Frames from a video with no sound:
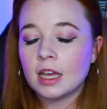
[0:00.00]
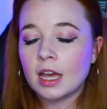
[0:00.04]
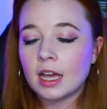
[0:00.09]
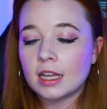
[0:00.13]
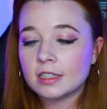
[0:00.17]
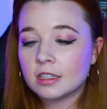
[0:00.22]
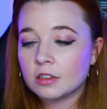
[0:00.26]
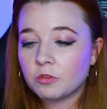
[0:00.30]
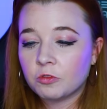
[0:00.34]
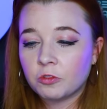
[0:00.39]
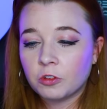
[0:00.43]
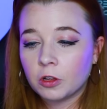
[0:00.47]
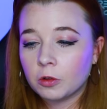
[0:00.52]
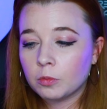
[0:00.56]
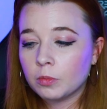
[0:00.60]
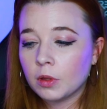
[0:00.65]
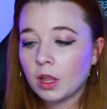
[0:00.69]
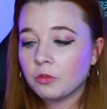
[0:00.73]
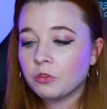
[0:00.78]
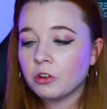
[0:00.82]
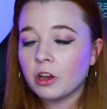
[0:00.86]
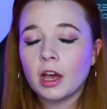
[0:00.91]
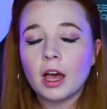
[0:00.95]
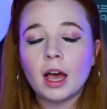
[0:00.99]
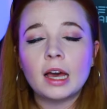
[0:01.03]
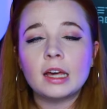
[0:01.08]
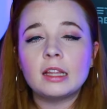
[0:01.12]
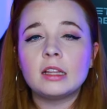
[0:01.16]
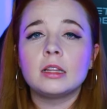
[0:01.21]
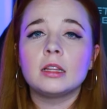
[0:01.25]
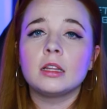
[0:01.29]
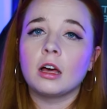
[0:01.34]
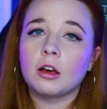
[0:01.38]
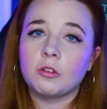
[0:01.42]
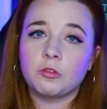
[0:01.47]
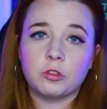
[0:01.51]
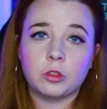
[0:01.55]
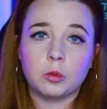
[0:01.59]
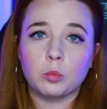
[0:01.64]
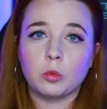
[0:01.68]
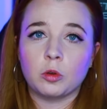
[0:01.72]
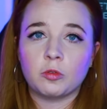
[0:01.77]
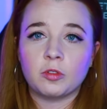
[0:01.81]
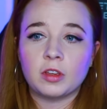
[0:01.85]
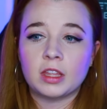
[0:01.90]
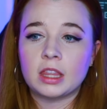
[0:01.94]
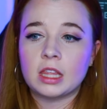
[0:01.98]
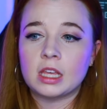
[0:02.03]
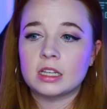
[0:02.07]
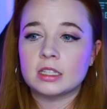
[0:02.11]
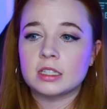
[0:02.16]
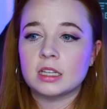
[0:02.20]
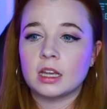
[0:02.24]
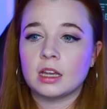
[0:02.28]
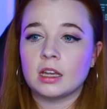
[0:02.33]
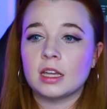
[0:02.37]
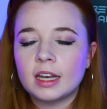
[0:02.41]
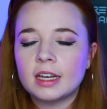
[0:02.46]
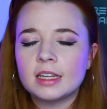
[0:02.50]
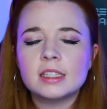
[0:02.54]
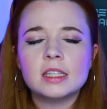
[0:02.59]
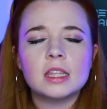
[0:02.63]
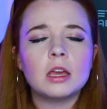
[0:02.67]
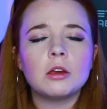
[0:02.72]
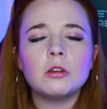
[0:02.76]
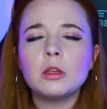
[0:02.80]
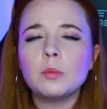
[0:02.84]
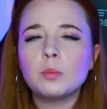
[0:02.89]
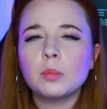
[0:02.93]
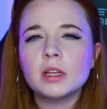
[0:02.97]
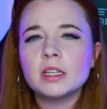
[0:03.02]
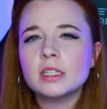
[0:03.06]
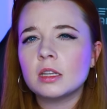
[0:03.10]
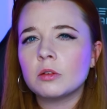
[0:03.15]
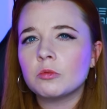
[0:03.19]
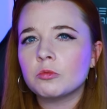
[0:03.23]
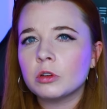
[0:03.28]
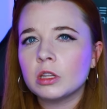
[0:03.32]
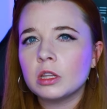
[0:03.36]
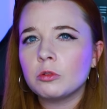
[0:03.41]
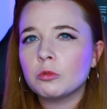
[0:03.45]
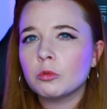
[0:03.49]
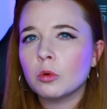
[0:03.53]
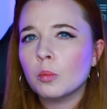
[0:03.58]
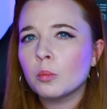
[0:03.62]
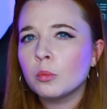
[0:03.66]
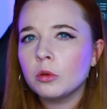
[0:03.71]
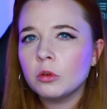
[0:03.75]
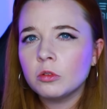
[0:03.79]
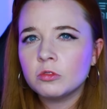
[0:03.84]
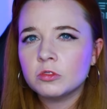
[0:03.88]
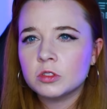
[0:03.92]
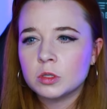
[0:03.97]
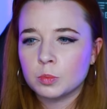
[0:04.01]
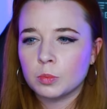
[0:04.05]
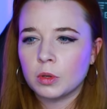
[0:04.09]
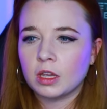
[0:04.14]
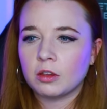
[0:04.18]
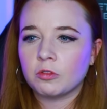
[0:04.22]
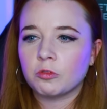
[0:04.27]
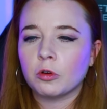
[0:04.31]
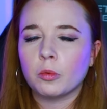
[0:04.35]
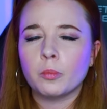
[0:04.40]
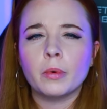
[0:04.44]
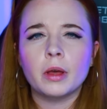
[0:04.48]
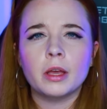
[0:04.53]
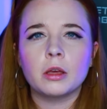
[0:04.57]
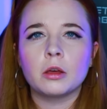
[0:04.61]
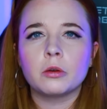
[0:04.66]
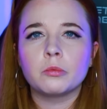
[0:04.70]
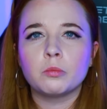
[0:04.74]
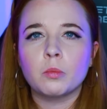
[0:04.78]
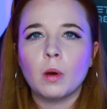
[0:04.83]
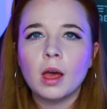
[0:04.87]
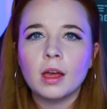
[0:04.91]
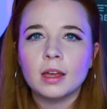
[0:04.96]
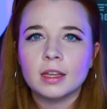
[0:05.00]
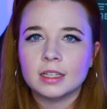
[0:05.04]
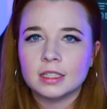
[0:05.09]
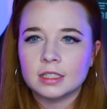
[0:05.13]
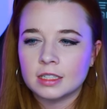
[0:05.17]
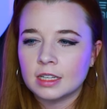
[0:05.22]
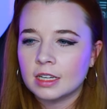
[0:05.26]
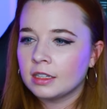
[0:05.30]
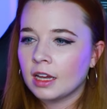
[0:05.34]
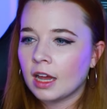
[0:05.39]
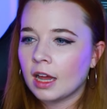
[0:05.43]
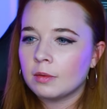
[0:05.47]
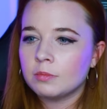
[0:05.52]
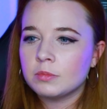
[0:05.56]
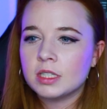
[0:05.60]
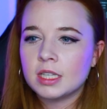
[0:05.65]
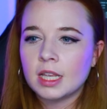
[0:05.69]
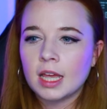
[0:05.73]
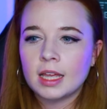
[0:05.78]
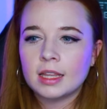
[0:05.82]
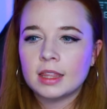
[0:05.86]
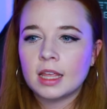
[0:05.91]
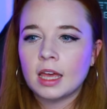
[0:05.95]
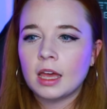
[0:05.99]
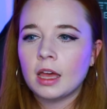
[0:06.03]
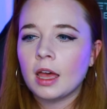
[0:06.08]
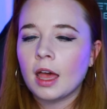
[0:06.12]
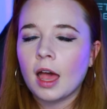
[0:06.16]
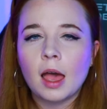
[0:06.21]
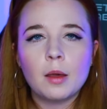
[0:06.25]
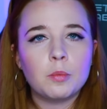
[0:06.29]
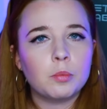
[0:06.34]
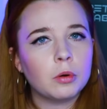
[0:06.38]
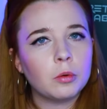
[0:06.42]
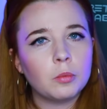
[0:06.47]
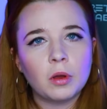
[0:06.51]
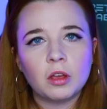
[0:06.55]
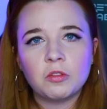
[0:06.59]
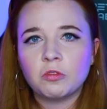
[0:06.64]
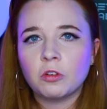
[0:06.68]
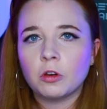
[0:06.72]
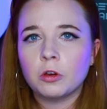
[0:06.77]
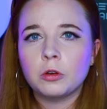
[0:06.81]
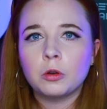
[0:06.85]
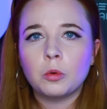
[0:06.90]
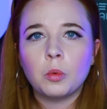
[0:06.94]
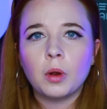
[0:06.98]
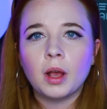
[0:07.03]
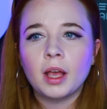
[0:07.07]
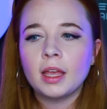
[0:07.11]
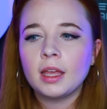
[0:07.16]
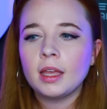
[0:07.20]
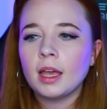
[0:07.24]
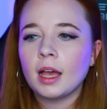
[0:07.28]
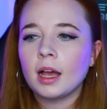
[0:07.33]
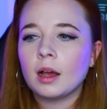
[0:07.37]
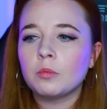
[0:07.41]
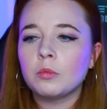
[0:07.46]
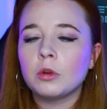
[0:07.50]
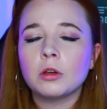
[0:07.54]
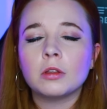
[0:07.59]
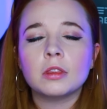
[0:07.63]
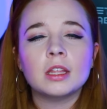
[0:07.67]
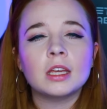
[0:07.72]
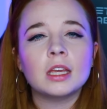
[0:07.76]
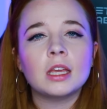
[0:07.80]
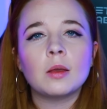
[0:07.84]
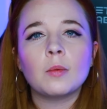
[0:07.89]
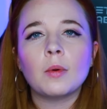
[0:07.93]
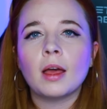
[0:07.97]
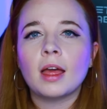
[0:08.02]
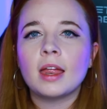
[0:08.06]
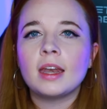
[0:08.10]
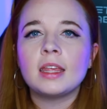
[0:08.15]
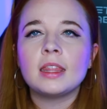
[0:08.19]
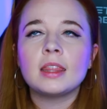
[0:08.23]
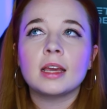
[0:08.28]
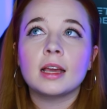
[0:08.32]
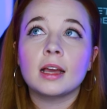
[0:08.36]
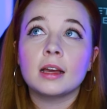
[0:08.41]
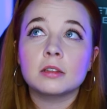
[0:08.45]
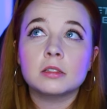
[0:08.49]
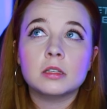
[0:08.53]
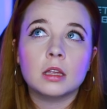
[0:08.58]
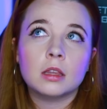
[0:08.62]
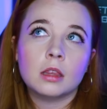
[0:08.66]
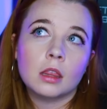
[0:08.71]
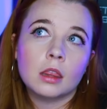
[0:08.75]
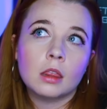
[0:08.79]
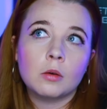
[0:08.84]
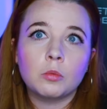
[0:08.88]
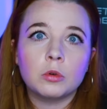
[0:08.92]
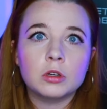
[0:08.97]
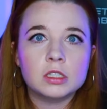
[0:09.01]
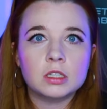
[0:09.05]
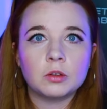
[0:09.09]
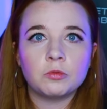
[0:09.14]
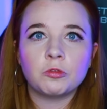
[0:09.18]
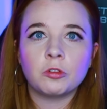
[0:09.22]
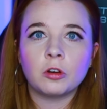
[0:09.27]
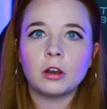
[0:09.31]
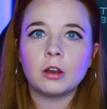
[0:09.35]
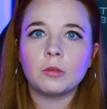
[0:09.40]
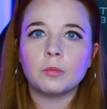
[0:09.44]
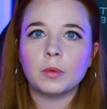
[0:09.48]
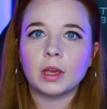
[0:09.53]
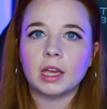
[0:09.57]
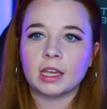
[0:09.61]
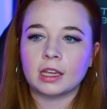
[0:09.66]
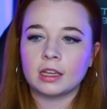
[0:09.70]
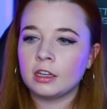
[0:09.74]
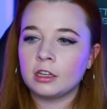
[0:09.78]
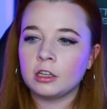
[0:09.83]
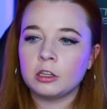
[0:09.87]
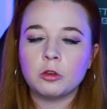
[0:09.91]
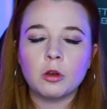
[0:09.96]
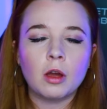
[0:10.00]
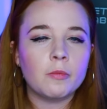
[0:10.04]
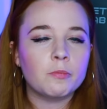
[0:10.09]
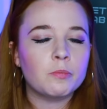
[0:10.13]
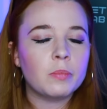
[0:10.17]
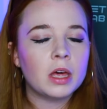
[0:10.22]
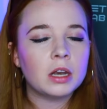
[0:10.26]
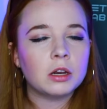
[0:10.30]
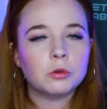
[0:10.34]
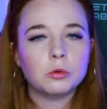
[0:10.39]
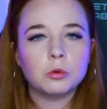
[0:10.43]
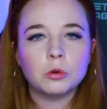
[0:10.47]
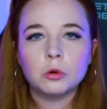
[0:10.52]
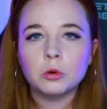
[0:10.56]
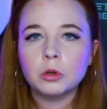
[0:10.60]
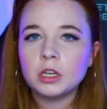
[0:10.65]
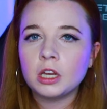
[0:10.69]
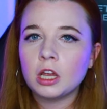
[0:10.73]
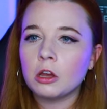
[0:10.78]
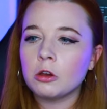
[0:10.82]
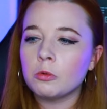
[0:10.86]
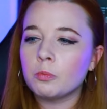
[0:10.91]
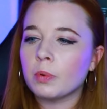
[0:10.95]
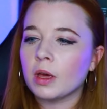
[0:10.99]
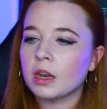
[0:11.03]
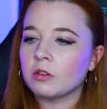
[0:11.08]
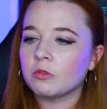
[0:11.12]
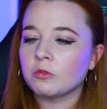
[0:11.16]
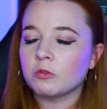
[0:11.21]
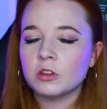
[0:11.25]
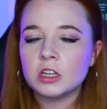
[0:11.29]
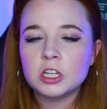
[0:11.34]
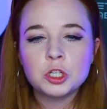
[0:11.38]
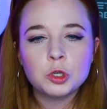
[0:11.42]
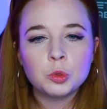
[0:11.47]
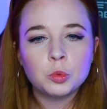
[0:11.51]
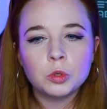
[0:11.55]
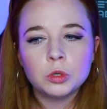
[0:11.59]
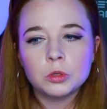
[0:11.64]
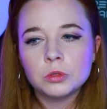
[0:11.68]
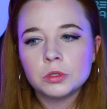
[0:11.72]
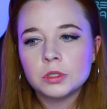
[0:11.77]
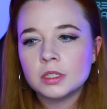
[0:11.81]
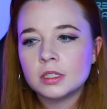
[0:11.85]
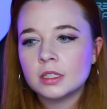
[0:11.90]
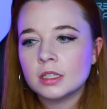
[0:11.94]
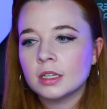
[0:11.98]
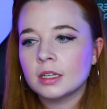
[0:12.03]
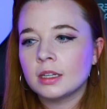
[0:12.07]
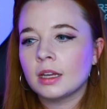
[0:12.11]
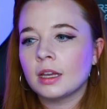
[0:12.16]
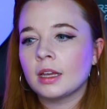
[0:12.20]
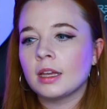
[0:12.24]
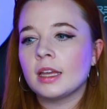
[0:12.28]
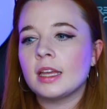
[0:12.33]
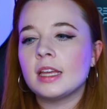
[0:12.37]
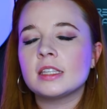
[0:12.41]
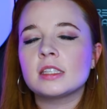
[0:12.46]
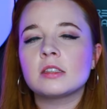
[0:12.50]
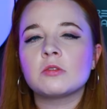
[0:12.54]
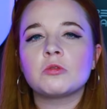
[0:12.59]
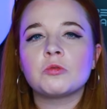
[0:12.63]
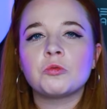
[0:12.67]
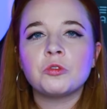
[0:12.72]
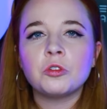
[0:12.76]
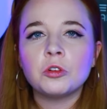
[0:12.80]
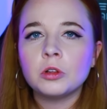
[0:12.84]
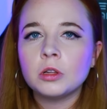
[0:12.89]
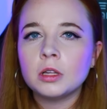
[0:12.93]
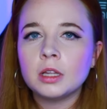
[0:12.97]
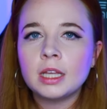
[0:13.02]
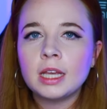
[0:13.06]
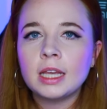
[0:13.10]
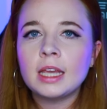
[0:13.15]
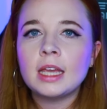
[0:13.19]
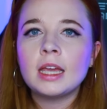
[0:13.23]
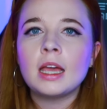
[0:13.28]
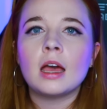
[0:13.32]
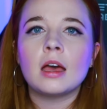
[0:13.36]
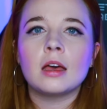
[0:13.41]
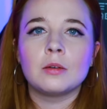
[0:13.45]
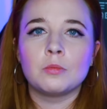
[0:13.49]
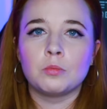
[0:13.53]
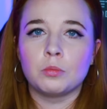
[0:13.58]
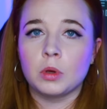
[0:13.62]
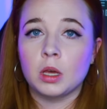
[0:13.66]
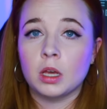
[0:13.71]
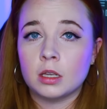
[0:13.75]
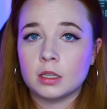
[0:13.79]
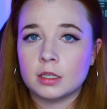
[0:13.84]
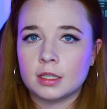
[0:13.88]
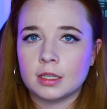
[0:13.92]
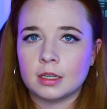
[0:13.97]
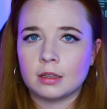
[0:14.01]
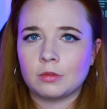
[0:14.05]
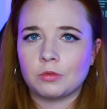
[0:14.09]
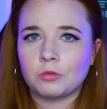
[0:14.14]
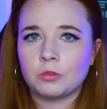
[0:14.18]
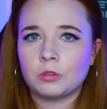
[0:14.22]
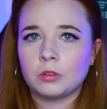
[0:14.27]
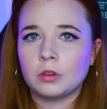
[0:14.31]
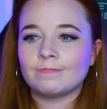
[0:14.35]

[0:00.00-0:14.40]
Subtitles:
As a film lover, I love the movie theater, and it's the only place that really removes me from my own mind. I'm sat there, I put my phone away, I'm not thinking about anything else other than what's in front of me. You have better audio, better visuals, it's fully immersive.